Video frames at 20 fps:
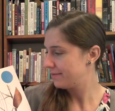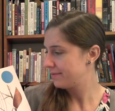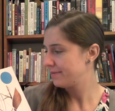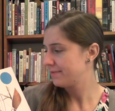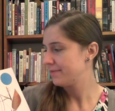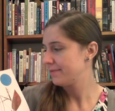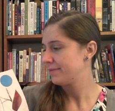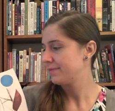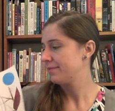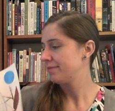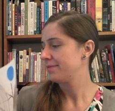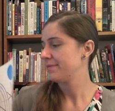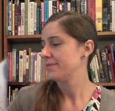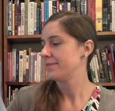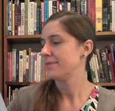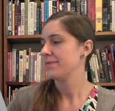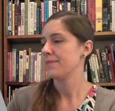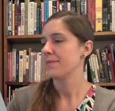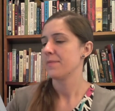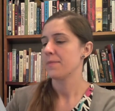
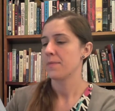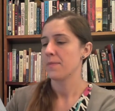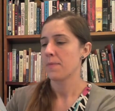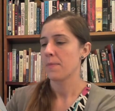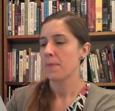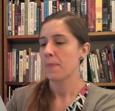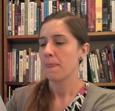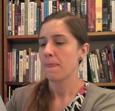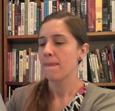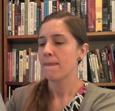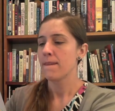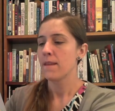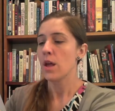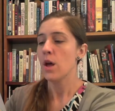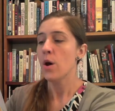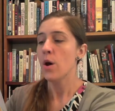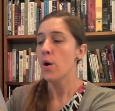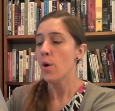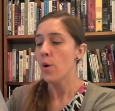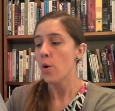(silence)